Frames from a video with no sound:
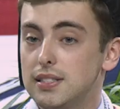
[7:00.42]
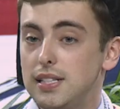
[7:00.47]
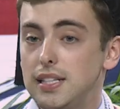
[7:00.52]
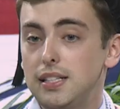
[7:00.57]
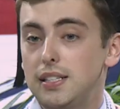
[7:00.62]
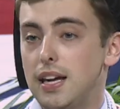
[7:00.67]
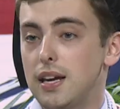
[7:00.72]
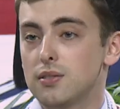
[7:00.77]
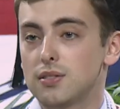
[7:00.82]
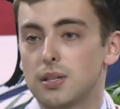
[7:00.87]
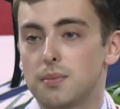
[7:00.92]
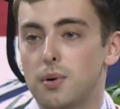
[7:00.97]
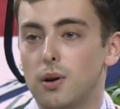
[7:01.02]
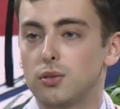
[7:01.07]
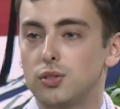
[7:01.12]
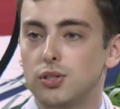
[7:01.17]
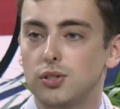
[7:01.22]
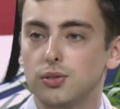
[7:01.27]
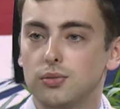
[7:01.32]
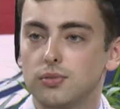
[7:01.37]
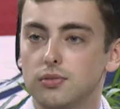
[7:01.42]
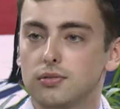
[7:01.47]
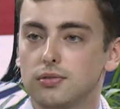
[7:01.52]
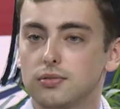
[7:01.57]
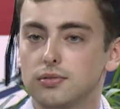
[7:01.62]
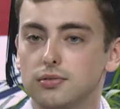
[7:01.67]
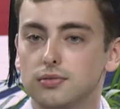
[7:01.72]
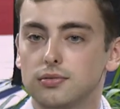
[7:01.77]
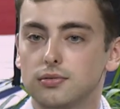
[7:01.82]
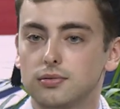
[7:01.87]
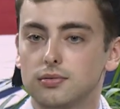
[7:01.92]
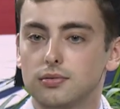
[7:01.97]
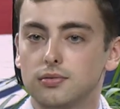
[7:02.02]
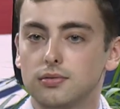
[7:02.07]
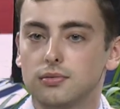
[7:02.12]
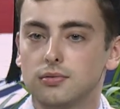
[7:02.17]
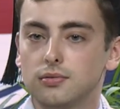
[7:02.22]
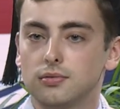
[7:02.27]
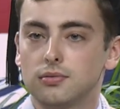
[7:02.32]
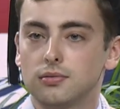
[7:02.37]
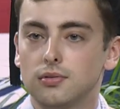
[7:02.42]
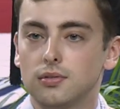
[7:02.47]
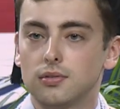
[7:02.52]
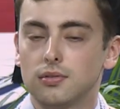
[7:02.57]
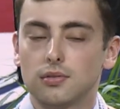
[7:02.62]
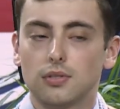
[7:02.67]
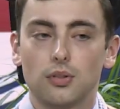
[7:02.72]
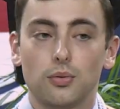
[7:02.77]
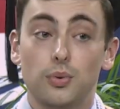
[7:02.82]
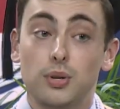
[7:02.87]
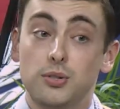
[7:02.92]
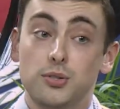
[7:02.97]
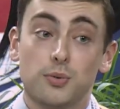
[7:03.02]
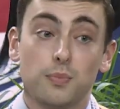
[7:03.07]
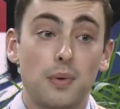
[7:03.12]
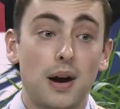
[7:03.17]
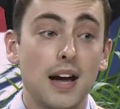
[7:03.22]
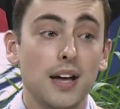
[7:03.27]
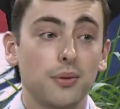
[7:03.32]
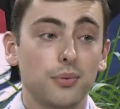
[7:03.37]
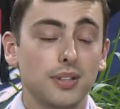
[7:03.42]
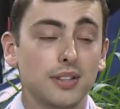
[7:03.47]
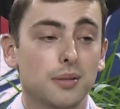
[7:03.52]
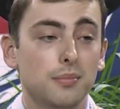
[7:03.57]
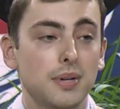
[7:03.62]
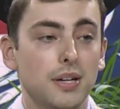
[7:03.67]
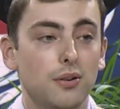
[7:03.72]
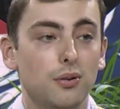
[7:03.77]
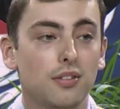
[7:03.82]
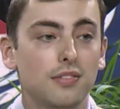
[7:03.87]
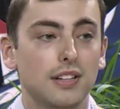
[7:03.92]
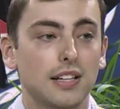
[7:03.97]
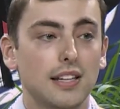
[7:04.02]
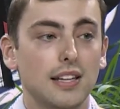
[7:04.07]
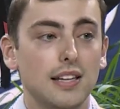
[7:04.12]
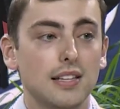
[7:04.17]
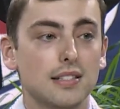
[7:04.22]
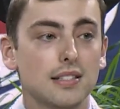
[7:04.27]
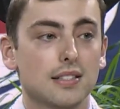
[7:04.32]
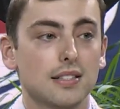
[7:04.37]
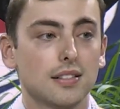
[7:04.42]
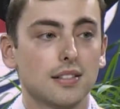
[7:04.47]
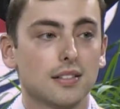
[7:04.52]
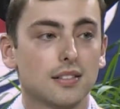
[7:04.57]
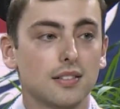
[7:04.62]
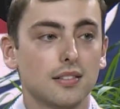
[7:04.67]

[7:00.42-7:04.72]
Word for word: details about you. When you smile in the middle of a kiss.